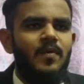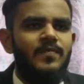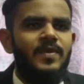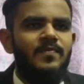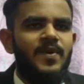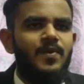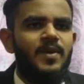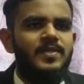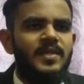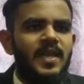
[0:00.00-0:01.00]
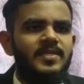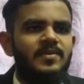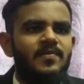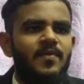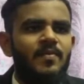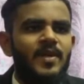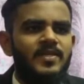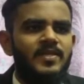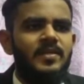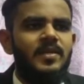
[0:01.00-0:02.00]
of the favorite snacks for Malaysian.